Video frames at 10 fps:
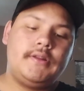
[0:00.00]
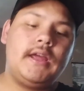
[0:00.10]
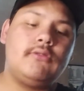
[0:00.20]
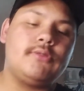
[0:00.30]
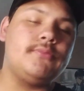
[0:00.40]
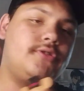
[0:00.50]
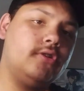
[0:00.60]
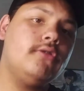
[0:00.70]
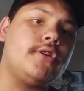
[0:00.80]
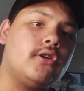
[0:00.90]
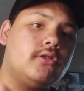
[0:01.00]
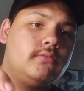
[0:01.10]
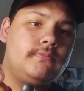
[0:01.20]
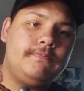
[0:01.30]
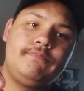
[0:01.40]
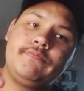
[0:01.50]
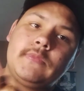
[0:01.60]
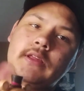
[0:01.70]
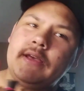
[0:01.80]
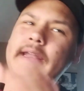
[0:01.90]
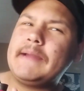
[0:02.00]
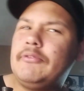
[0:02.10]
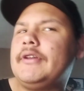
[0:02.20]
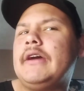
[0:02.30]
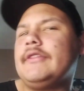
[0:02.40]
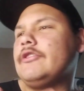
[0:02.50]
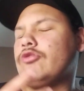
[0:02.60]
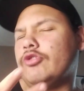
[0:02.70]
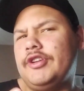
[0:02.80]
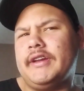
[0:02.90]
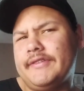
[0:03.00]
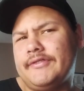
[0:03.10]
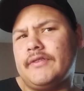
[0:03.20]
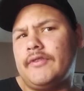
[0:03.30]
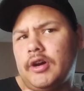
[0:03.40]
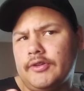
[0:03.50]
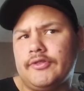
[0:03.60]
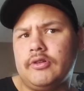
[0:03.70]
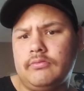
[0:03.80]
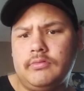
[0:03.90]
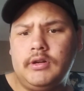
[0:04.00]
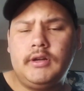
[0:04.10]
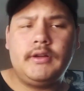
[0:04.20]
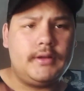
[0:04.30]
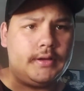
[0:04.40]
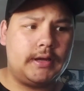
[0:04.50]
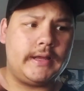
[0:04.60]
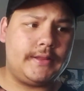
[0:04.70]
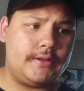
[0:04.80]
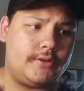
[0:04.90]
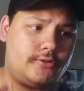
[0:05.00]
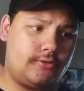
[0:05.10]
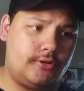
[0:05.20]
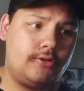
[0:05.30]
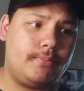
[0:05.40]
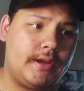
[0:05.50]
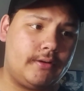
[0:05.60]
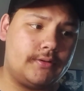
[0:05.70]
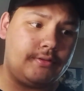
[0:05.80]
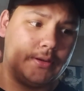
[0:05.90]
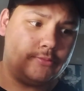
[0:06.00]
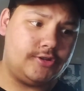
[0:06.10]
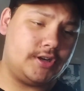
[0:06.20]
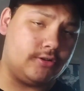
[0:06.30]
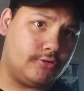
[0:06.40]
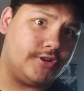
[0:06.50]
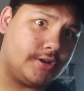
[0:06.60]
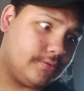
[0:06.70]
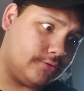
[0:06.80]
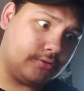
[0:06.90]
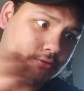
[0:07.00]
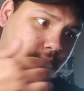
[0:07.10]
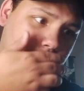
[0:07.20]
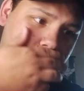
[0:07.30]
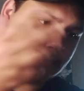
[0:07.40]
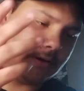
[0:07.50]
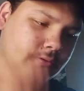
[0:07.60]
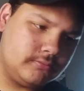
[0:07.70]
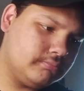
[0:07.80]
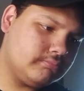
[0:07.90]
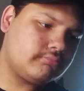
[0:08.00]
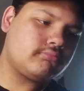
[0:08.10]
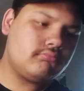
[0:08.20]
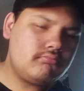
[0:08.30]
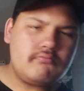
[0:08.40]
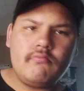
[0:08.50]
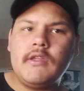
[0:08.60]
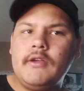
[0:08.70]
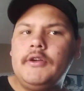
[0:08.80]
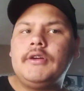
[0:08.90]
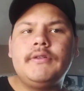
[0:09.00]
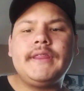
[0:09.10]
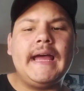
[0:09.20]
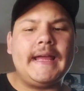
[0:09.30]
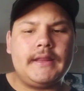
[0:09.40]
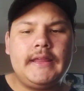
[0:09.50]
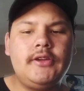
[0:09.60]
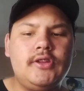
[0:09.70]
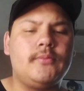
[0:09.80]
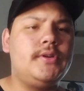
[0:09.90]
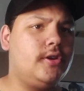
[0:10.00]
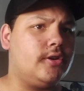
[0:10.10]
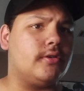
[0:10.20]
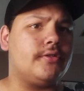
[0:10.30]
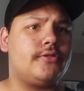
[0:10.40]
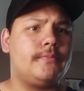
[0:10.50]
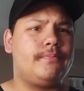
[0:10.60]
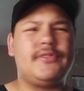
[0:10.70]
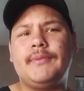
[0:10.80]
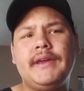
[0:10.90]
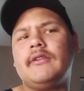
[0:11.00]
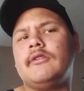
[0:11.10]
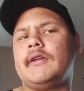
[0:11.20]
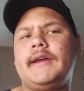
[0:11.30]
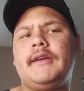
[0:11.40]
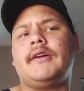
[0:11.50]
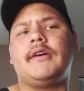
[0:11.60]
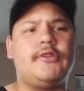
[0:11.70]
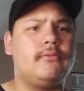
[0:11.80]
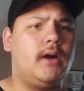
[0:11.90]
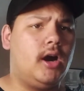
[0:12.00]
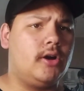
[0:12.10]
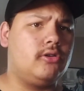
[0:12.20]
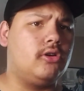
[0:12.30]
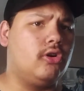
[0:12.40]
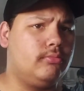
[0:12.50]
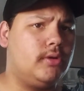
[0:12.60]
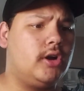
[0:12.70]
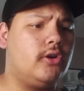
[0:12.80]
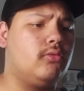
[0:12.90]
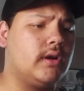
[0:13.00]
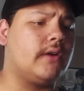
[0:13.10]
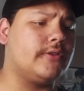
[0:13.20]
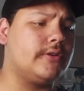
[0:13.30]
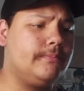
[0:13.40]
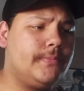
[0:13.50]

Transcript: Now with the material, gotta point out the Toy Chica stuff also. Add the two pack with Toy Chica and Toy Chica or something, whatever. With that, they do their materials to make it look like a new model, old model, whatever.